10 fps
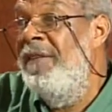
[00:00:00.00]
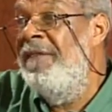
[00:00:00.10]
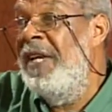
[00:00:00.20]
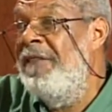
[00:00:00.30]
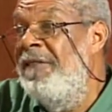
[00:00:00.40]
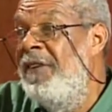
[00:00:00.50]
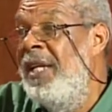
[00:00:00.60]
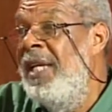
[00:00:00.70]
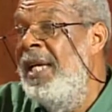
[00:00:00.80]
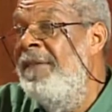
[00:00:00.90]

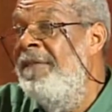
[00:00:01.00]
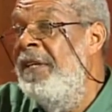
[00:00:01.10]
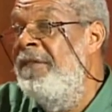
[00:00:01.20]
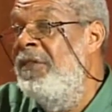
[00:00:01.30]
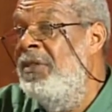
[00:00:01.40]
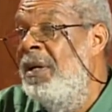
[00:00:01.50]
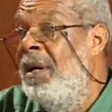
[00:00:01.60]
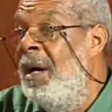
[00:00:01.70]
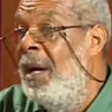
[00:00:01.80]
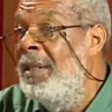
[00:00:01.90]
faithfully and faithful to
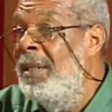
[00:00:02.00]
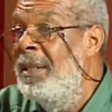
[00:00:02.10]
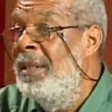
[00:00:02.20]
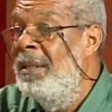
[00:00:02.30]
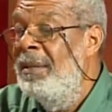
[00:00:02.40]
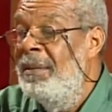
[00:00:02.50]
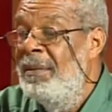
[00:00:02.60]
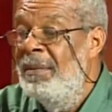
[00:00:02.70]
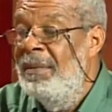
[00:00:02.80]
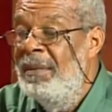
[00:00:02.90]
God,
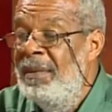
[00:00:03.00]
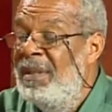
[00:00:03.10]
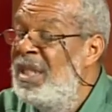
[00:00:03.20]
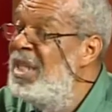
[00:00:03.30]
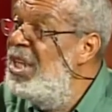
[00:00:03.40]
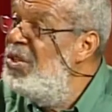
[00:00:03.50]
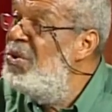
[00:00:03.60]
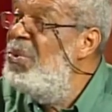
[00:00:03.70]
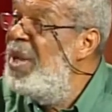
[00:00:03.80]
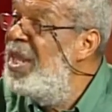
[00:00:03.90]
Did they
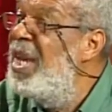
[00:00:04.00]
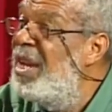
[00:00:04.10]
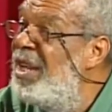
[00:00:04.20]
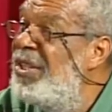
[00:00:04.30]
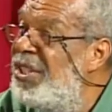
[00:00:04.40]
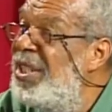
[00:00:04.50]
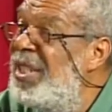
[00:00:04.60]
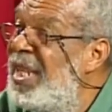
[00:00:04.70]
know where their conscience